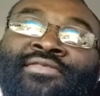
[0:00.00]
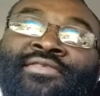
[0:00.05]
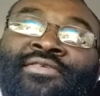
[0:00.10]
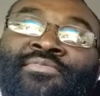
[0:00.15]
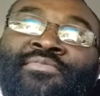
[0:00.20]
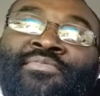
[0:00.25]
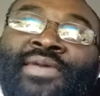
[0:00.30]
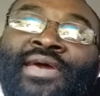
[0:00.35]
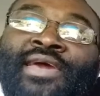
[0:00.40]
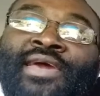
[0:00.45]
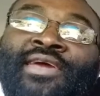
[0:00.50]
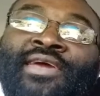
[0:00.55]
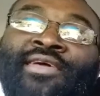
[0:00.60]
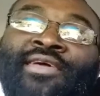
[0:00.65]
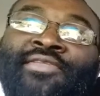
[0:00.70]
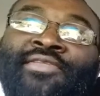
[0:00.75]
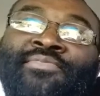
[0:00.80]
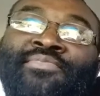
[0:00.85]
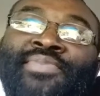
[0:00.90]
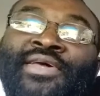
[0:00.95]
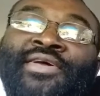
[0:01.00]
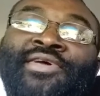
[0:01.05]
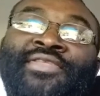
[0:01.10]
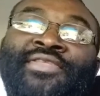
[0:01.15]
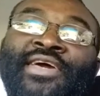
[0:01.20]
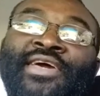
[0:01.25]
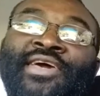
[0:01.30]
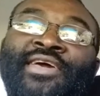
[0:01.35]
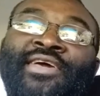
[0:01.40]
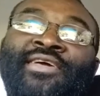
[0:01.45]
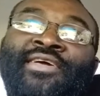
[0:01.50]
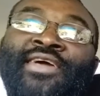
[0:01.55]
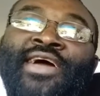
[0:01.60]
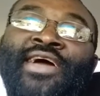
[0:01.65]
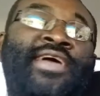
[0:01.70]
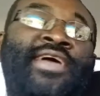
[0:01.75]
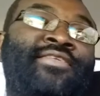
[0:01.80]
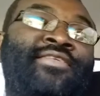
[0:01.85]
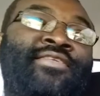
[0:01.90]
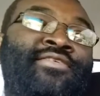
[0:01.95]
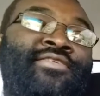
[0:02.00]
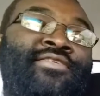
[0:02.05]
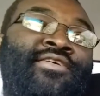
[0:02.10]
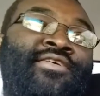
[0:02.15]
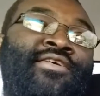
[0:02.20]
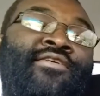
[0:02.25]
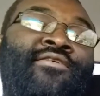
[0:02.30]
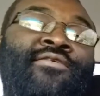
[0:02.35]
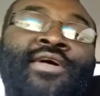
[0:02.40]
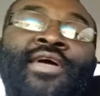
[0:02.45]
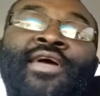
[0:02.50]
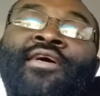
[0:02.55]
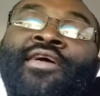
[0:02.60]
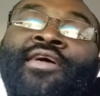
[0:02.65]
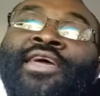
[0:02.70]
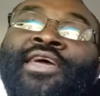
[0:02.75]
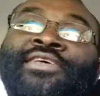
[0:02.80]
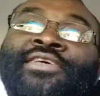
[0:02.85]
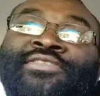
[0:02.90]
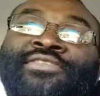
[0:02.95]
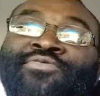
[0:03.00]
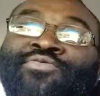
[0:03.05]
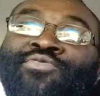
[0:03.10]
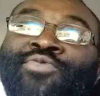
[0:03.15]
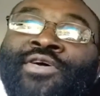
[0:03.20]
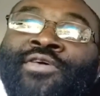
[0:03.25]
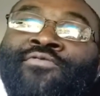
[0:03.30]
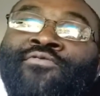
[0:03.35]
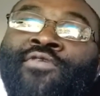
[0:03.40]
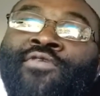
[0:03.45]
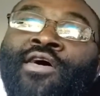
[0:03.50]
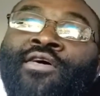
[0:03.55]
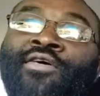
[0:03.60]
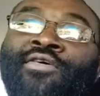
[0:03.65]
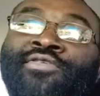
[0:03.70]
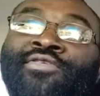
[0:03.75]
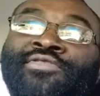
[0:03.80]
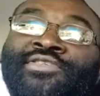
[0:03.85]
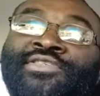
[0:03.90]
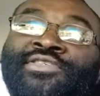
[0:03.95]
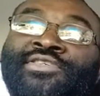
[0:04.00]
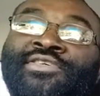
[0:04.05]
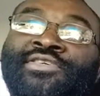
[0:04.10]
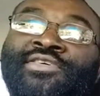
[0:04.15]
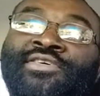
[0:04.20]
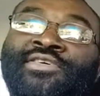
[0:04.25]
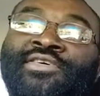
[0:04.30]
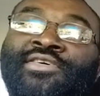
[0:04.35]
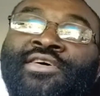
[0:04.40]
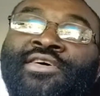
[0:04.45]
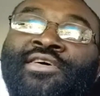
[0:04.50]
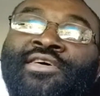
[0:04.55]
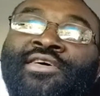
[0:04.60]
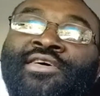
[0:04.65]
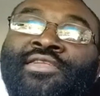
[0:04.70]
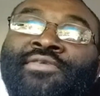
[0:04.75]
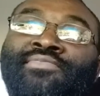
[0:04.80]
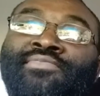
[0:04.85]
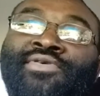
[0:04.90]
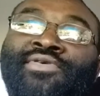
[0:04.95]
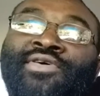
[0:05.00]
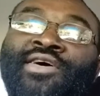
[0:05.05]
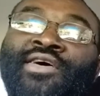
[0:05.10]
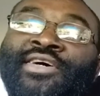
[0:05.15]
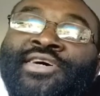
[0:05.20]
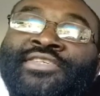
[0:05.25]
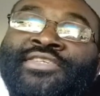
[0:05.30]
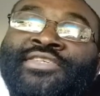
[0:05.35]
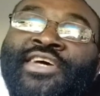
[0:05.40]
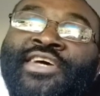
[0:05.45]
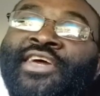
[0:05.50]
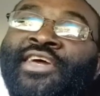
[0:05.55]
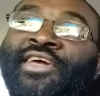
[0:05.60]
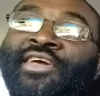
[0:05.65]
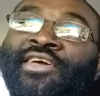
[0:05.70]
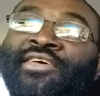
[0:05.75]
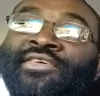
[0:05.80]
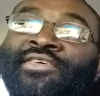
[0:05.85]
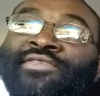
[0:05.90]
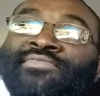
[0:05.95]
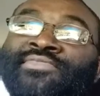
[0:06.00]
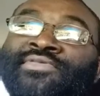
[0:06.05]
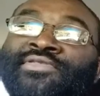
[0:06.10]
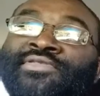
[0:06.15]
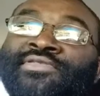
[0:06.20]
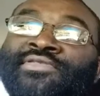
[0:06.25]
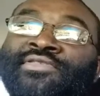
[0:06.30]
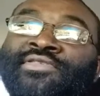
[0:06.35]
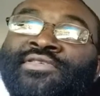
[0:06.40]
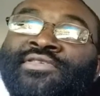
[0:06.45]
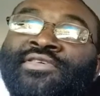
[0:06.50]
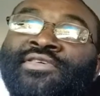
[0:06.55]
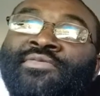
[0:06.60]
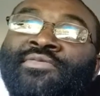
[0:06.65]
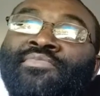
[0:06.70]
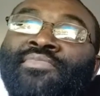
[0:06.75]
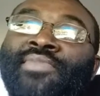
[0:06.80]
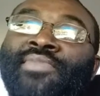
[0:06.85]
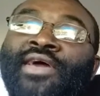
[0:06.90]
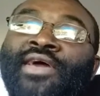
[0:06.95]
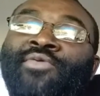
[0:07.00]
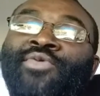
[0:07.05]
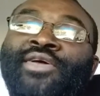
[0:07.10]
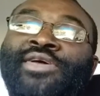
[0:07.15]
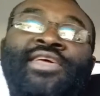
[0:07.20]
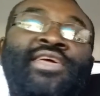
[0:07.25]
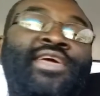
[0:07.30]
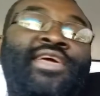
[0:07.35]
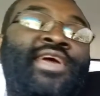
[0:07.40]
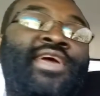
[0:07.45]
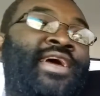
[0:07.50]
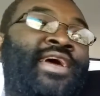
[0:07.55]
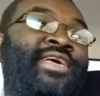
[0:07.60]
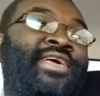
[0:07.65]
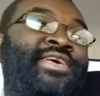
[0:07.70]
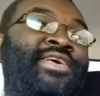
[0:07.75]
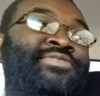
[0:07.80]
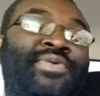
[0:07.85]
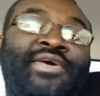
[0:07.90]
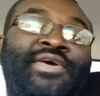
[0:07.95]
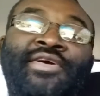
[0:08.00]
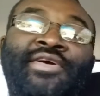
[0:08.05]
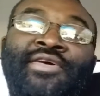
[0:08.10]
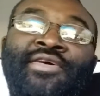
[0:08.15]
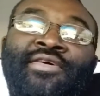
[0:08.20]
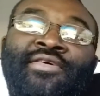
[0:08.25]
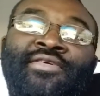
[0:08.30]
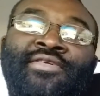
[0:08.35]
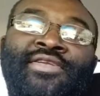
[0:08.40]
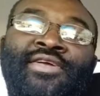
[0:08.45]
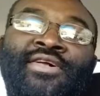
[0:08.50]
made the beard thing hot. It's Rick Ross, LeBron James, back when he had his beard.